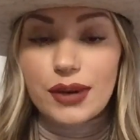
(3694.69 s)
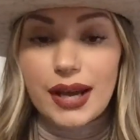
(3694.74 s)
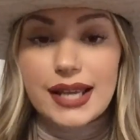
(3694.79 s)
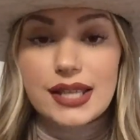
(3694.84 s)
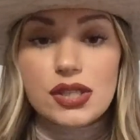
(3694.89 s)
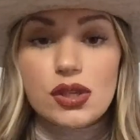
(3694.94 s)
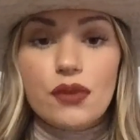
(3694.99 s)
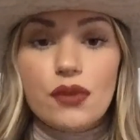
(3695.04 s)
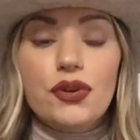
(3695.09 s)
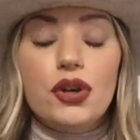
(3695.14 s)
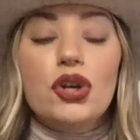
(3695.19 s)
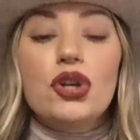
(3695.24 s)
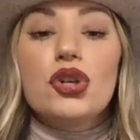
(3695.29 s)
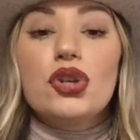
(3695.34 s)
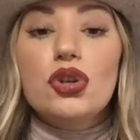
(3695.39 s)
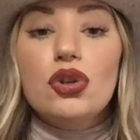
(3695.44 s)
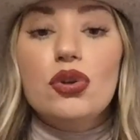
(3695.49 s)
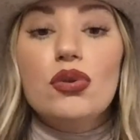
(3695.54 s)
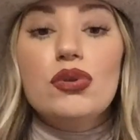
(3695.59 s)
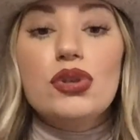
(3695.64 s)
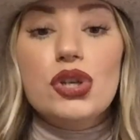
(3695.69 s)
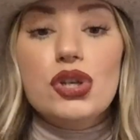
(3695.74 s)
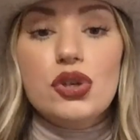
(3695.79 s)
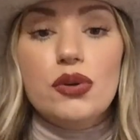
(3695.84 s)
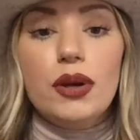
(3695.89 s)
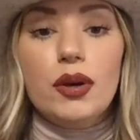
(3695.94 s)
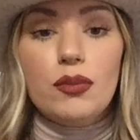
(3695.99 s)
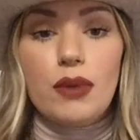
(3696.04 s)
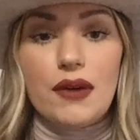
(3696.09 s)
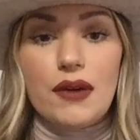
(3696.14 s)
Okay, so if you're new to
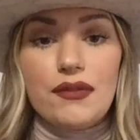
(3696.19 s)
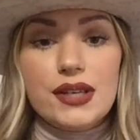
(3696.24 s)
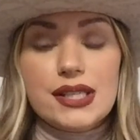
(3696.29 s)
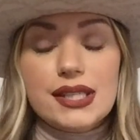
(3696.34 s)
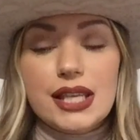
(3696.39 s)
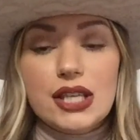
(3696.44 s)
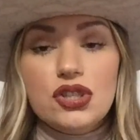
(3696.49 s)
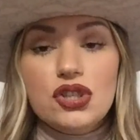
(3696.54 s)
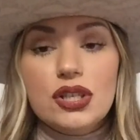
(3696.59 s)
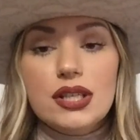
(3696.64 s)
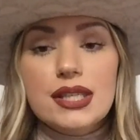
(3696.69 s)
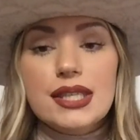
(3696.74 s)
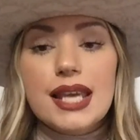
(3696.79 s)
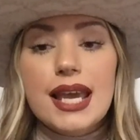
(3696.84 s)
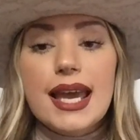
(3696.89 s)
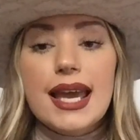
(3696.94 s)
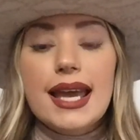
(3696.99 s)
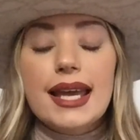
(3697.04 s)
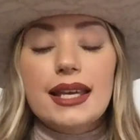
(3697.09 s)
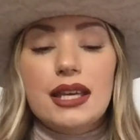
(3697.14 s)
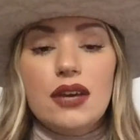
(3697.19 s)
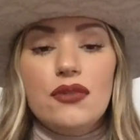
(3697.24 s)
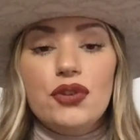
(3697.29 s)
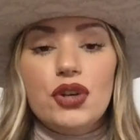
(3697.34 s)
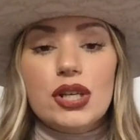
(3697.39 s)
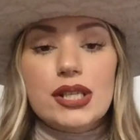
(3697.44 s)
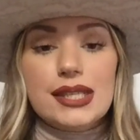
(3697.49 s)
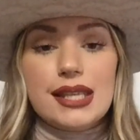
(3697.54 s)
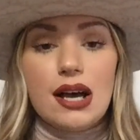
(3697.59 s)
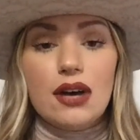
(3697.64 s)
doing weft extensions, give
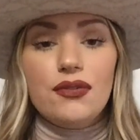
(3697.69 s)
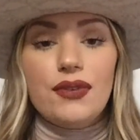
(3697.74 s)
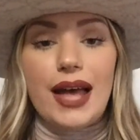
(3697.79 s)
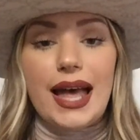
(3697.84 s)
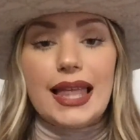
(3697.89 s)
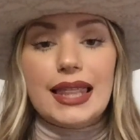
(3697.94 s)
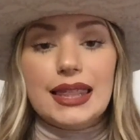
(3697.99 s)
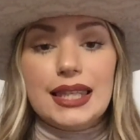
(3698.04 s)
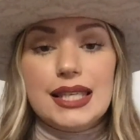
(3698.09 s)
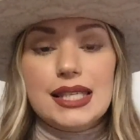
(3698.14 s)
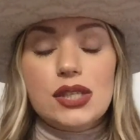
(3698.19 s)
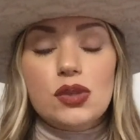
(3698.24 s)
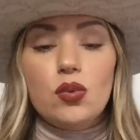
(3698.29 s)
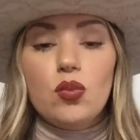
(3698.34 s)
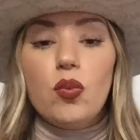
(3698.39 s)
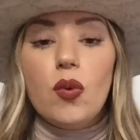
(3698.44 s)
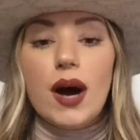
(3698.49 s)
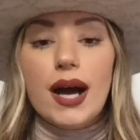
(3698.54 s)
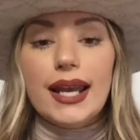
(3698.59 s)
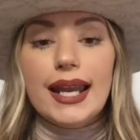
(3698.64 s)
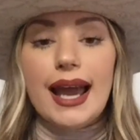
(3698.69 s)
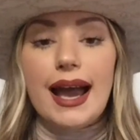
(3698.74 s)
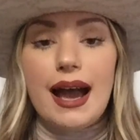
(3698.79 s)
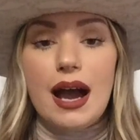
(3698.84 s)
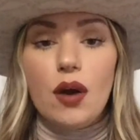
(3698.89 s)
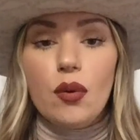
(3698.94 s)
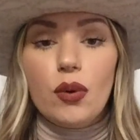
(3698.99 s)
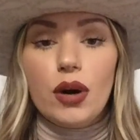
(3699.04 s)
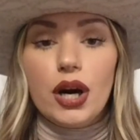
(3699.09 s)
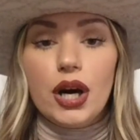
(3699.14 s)
yourself at least 1
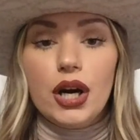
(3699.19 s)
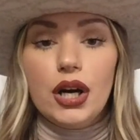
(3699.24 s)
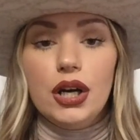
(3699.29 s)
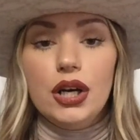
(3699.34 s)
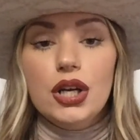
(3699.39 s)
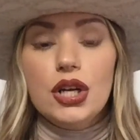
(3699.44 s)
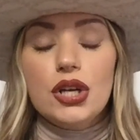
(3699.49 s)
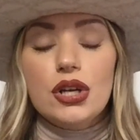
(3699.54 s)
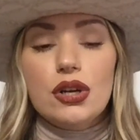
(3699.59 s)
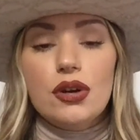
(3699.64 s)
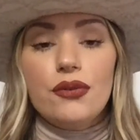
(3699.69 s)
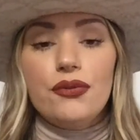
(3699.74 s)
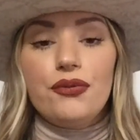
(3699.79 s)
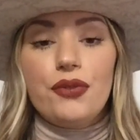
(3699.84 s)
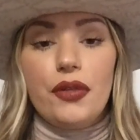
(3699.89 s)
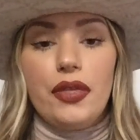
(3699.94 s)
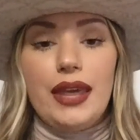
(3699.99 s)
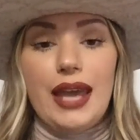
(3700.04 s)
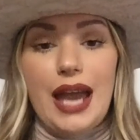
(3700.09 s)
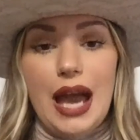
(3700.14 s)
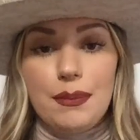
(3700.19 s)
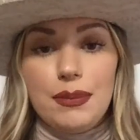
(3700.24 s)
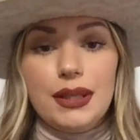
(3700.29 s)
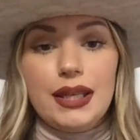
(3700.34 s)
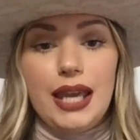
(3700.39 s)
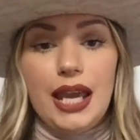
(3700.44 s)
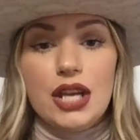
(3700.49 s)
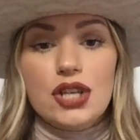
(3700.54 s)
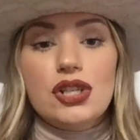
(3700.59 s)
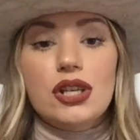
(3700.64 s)
hour for the
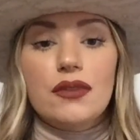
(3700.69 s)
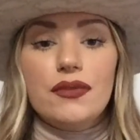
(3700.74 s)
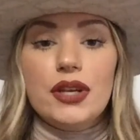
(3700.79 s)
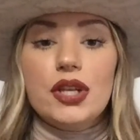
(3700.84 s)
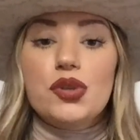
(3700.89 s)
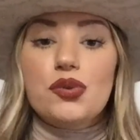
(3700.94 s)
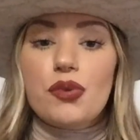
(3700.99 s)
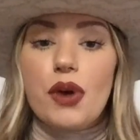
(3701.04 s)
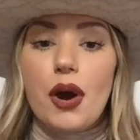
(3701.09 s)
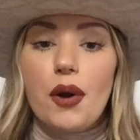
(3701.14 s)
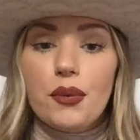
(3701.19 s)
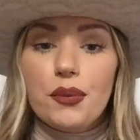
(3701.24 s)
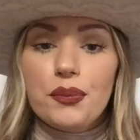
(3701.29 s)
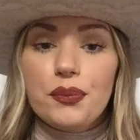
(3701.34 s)
application of each row.